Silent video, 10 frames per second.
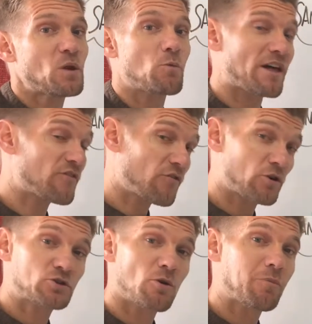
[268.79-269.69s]
Whatever
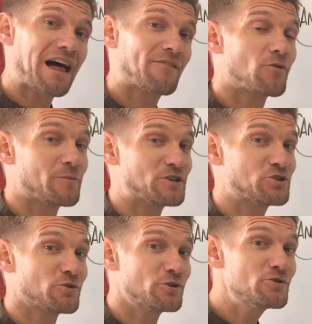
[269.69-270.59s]
virtual platform
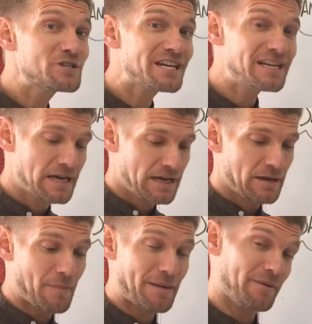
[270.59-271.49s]
that you're using,
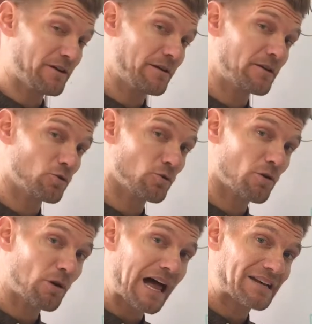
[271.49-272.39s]
might be
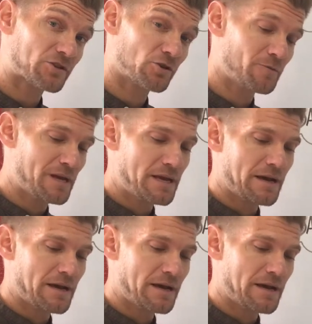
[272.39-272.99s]
Google Classroom.